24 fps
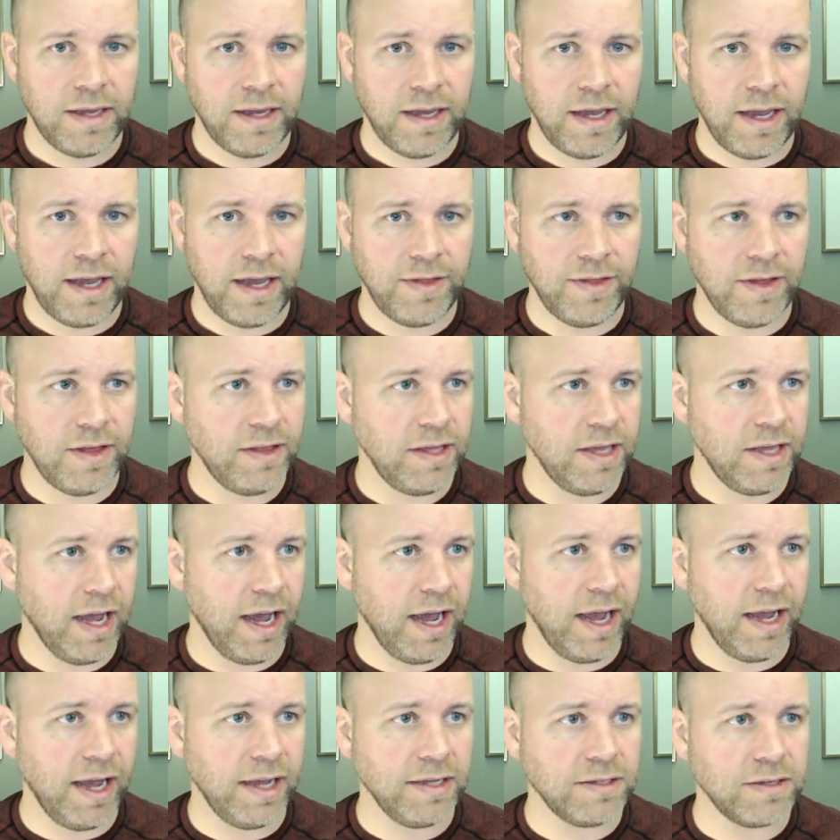And then the
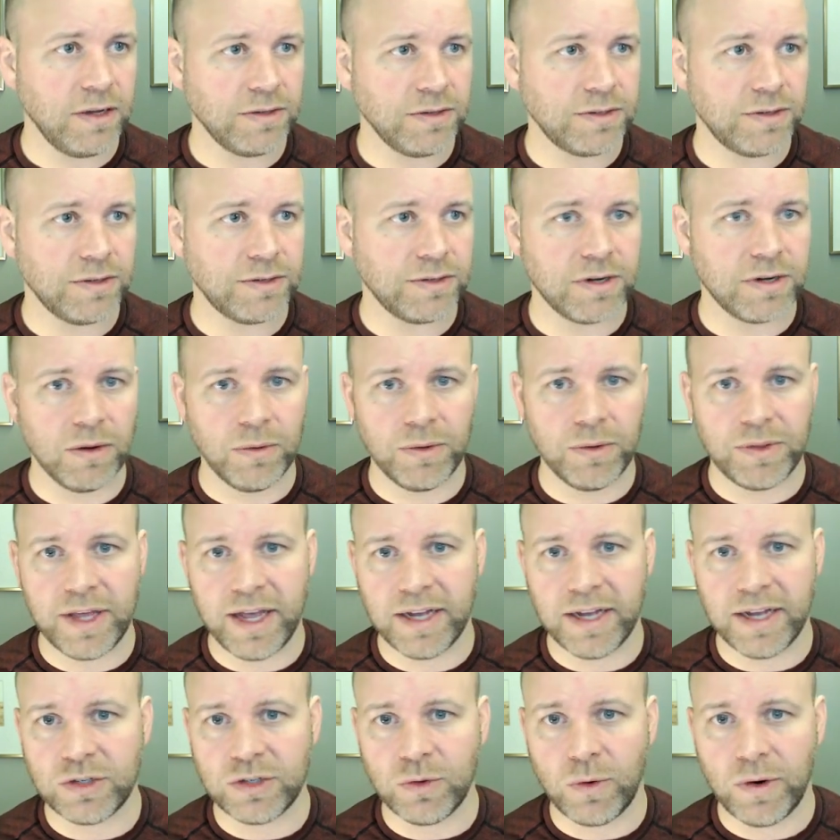eyes also start with
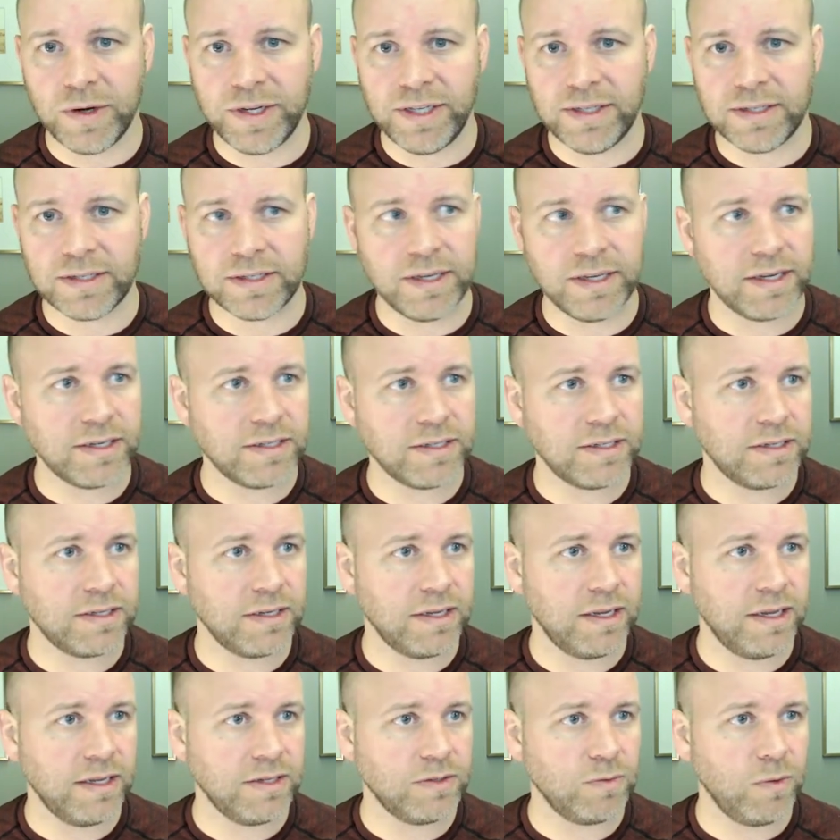that 26
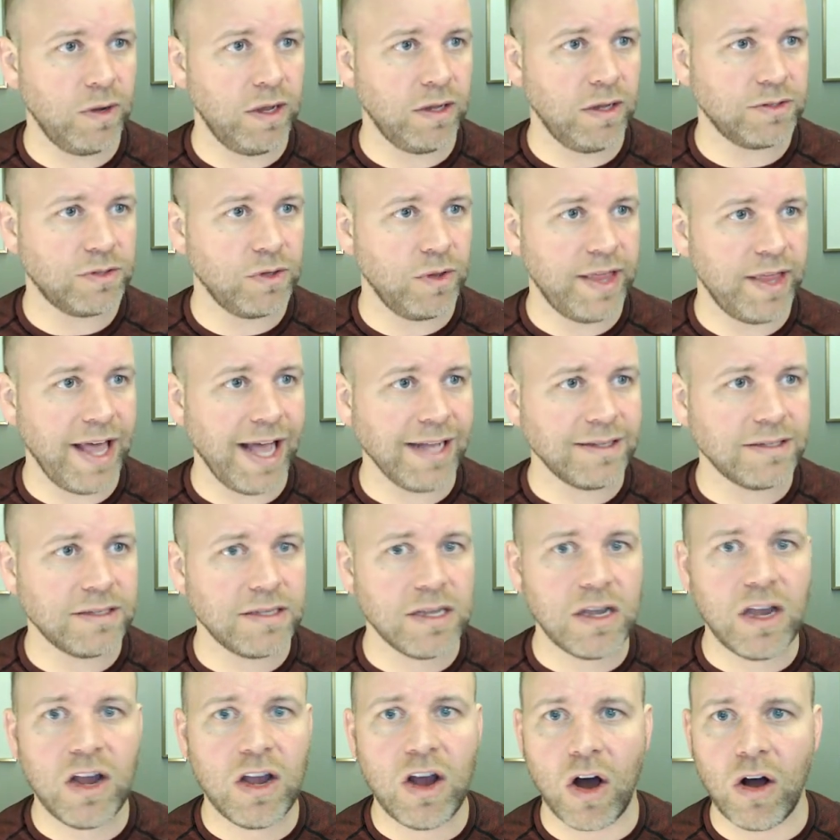as well. So that's the
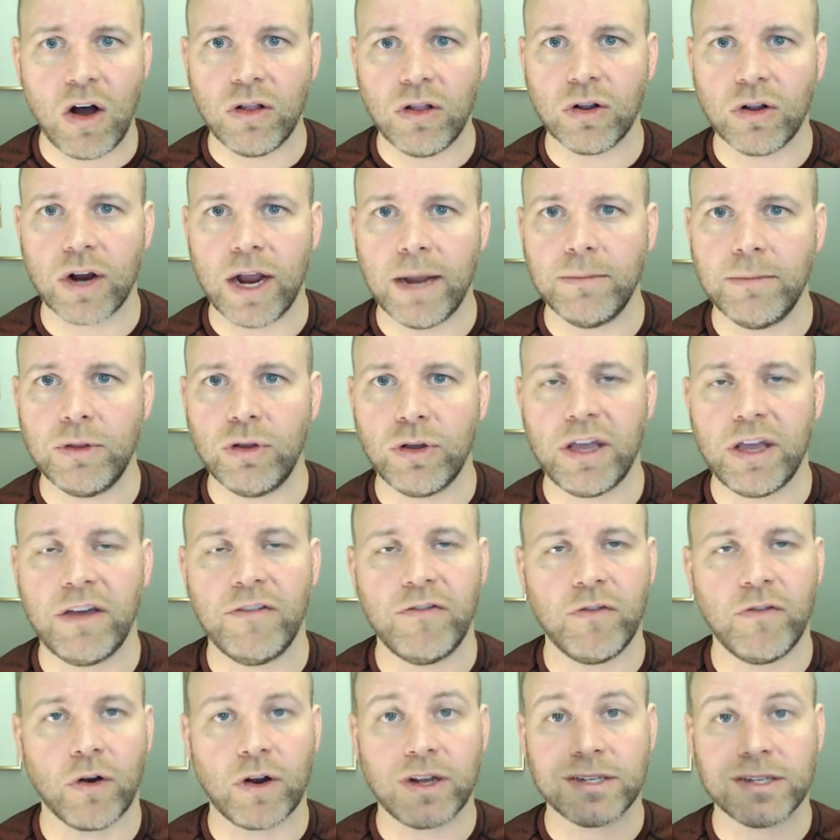color I'm looking
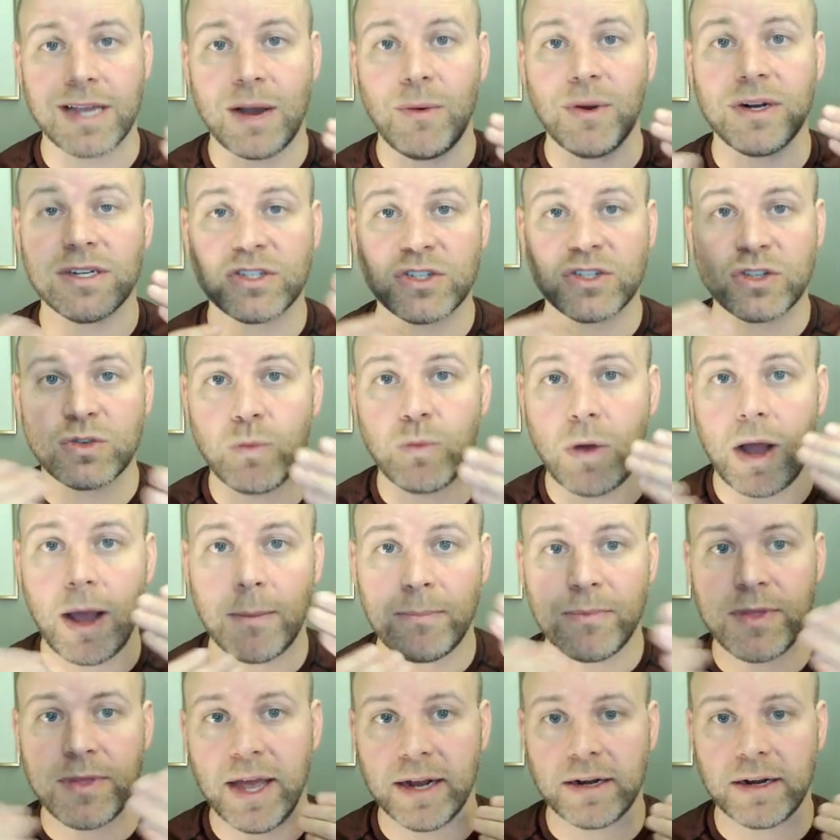for, because I want to swap
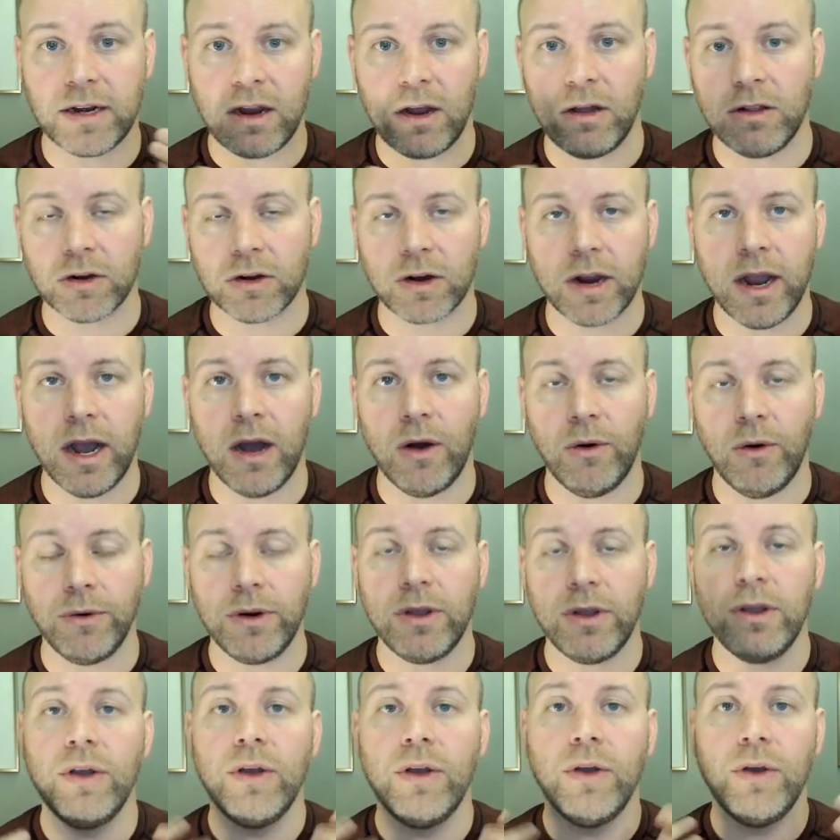that color out
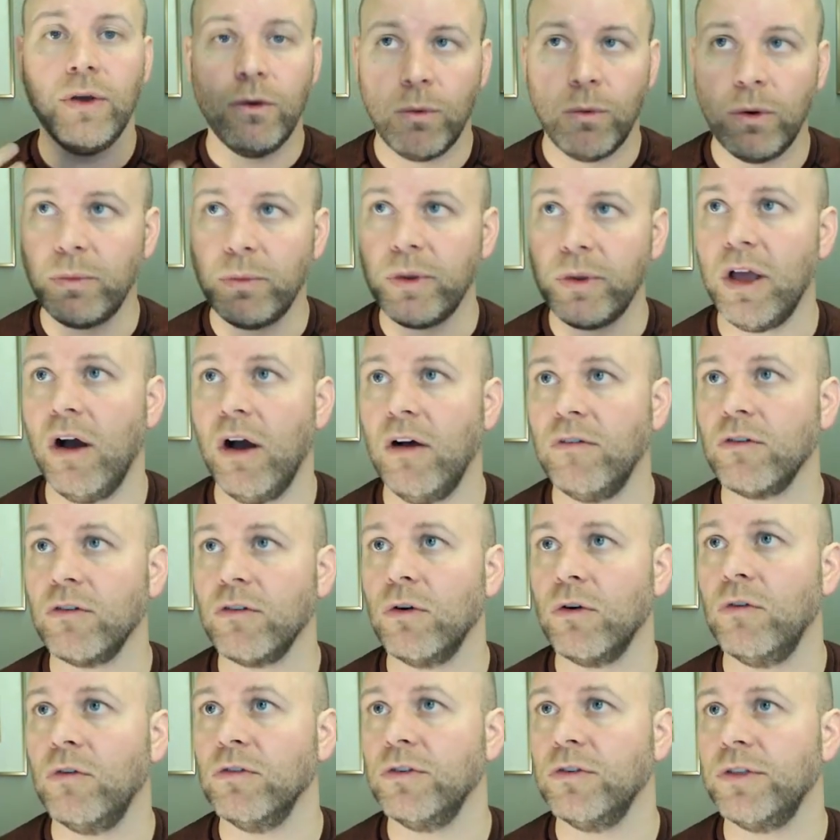when we hover
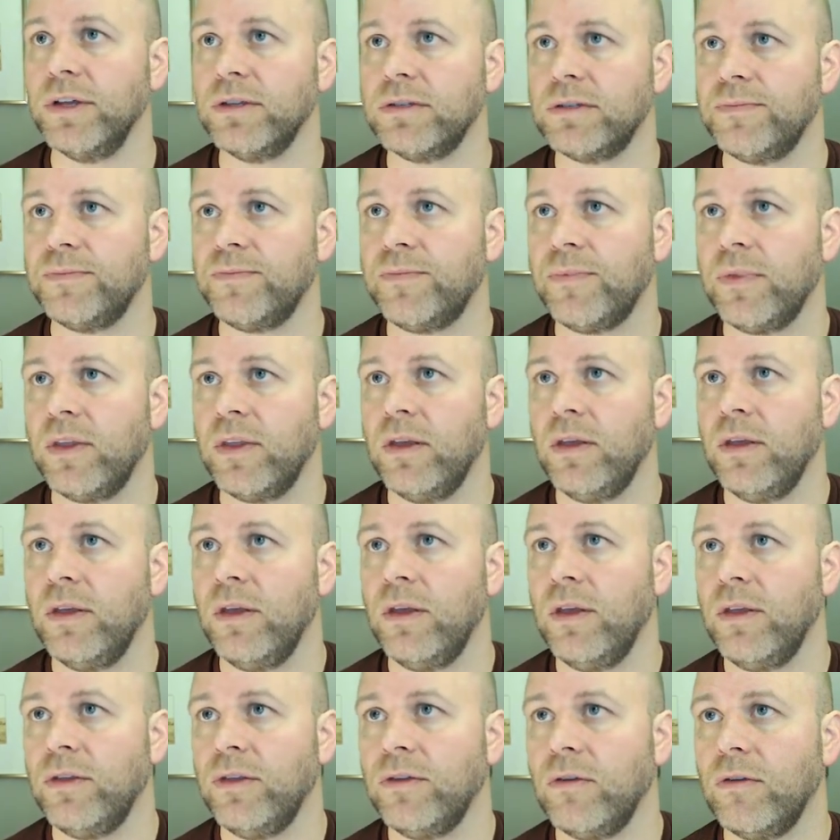over this. So what